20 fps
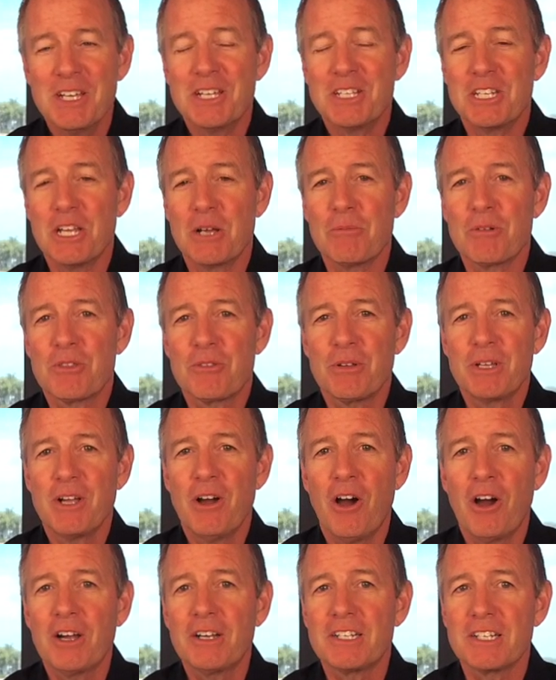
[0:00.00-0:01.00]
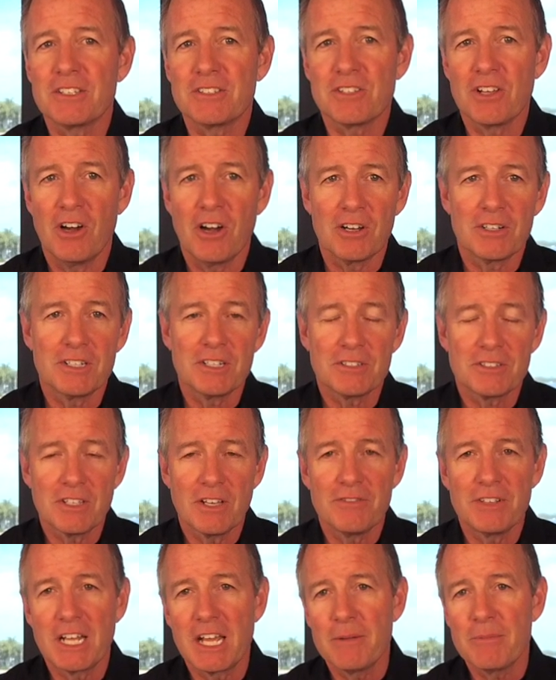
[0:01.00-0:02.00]
Number 3, hardness. The hardness
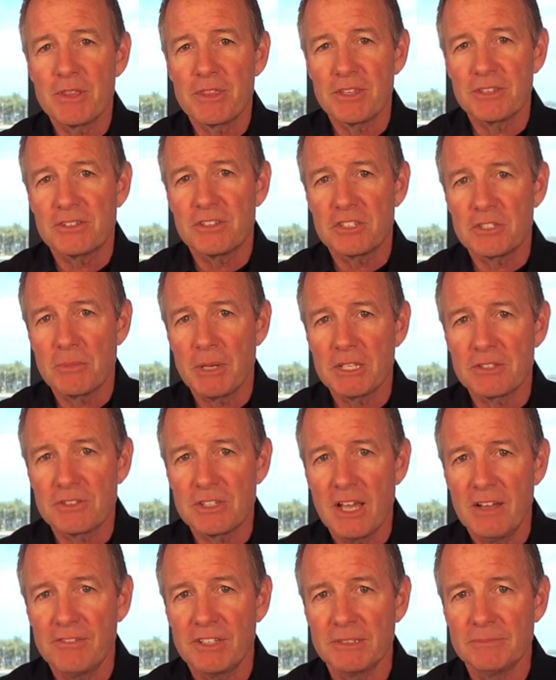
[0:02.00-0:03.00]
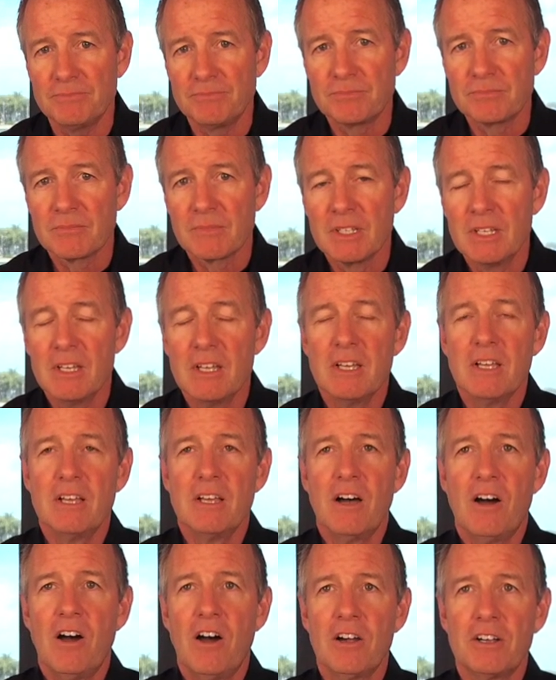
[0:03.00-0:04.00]
of an amethyst is about 7.
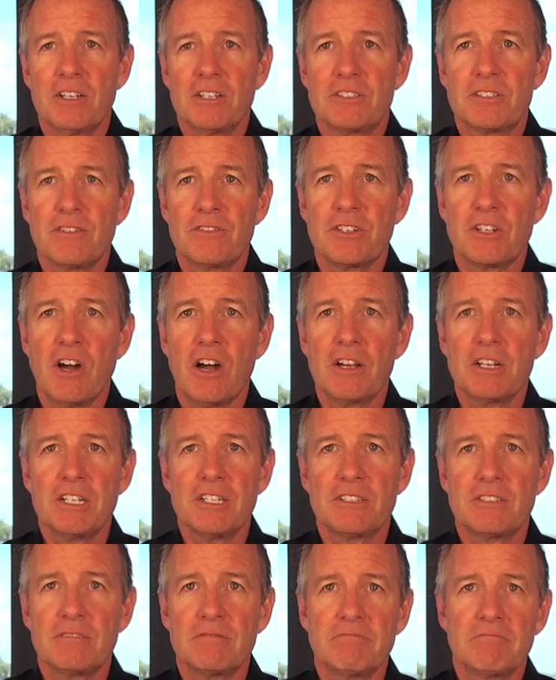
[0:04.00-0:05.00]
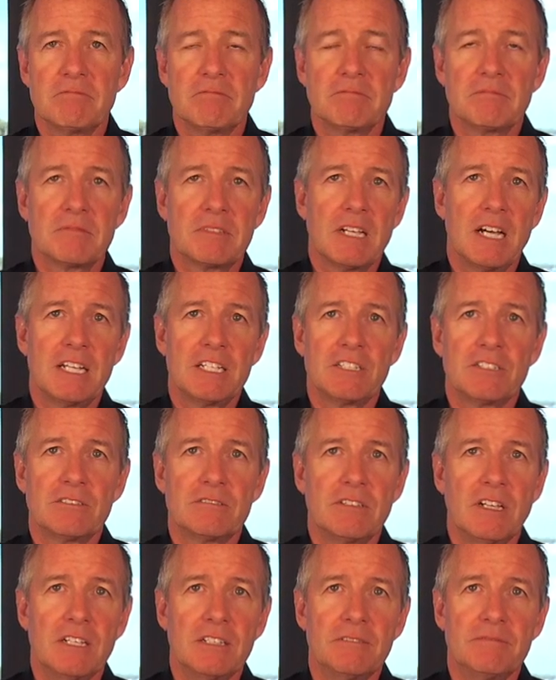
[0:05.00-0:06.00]
Hardness of a garnet kind
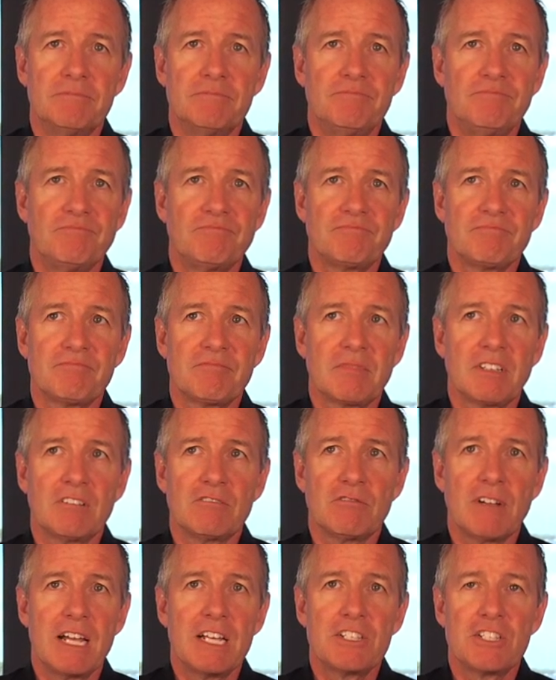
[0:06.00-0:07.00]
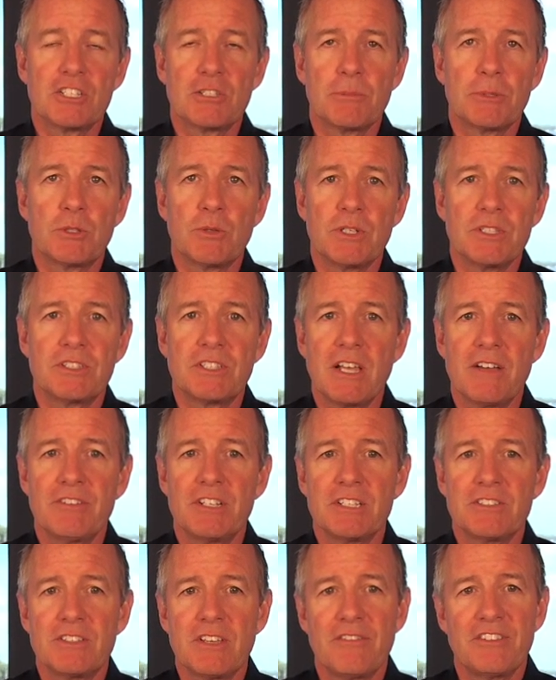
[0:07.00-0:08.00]
of ranges between 7
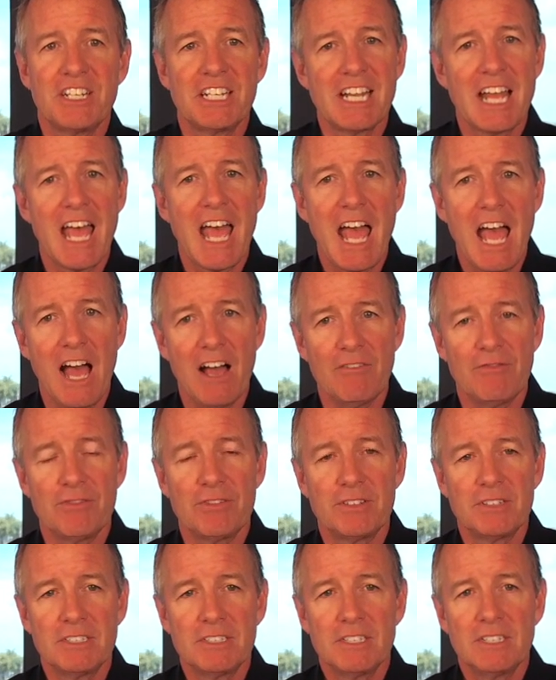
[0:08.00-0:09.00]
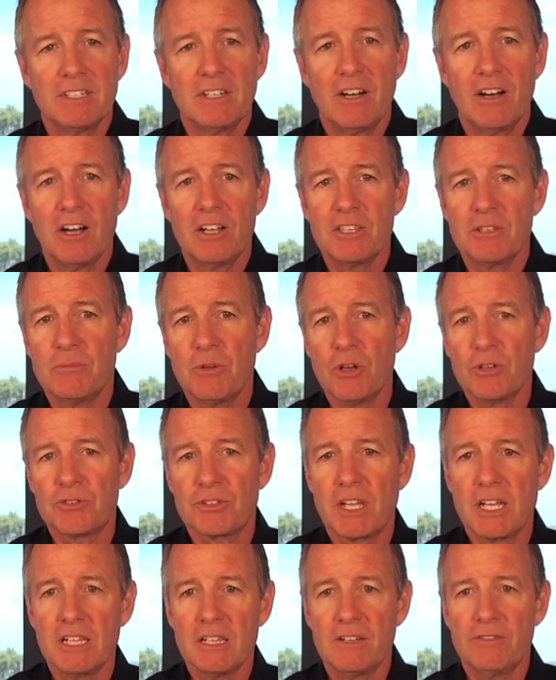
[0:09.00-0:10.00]
and 7.5 on the Mohs
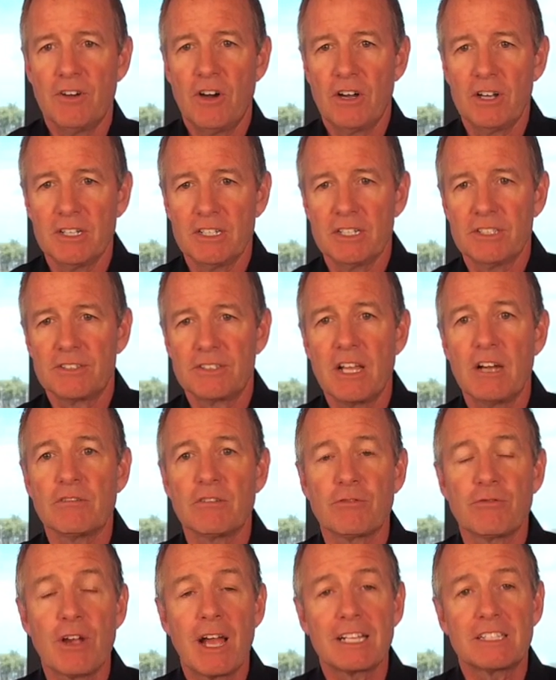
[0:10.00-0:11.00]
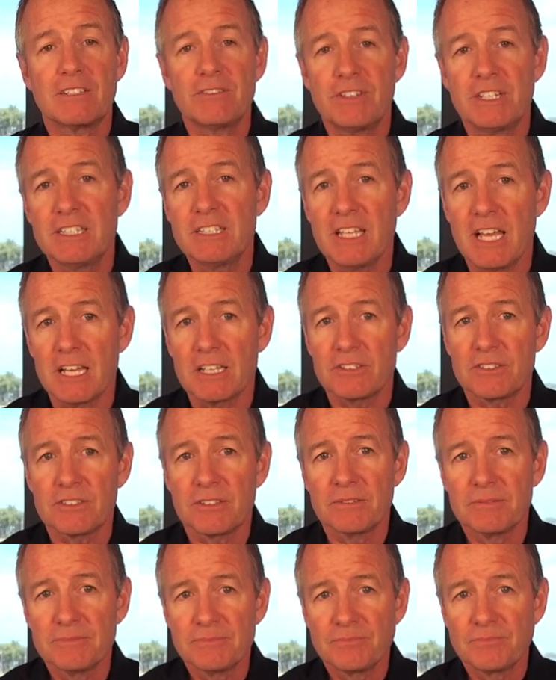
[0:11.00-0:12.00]
scale of hardness. Now, refractive index.
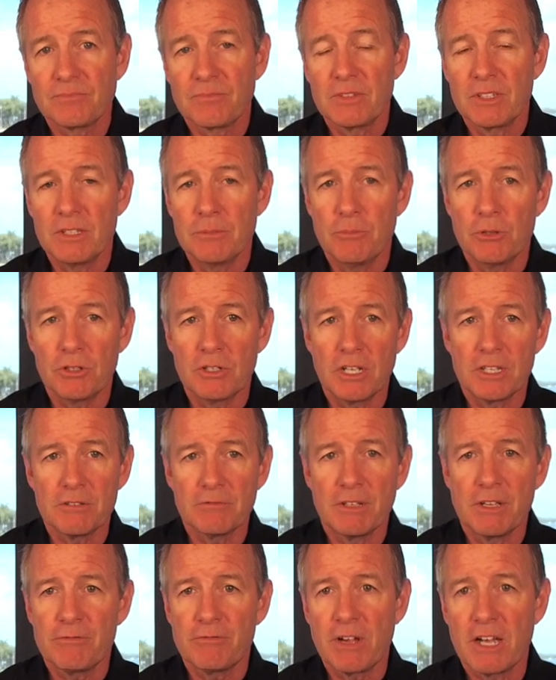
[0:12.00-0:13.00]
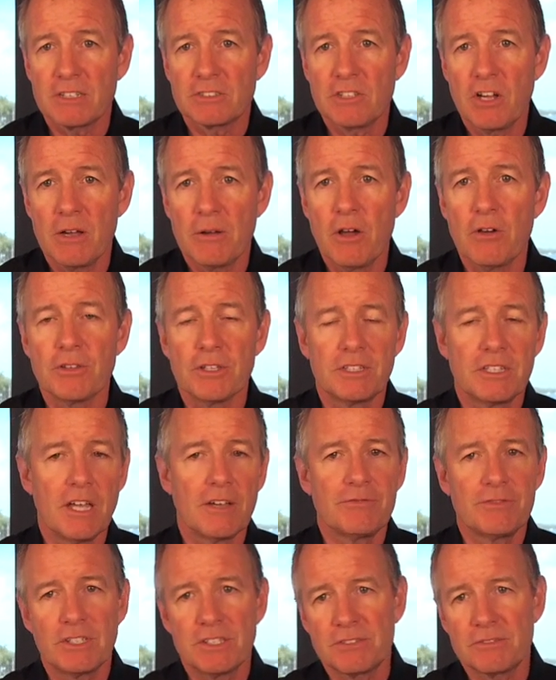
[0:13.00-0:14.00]
You put it on the the
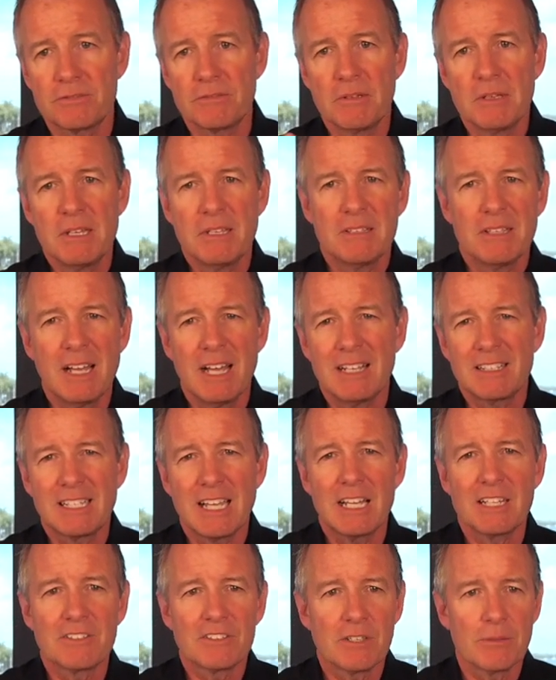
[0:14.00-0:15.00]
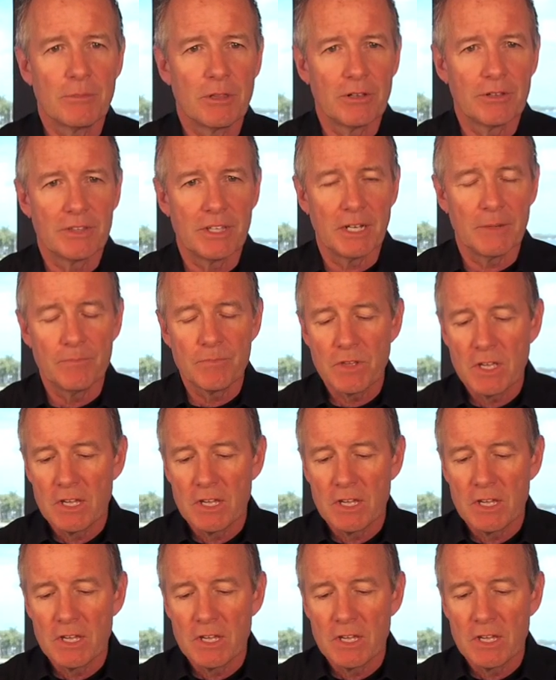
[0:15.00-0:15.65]
toughness, kind of similar there.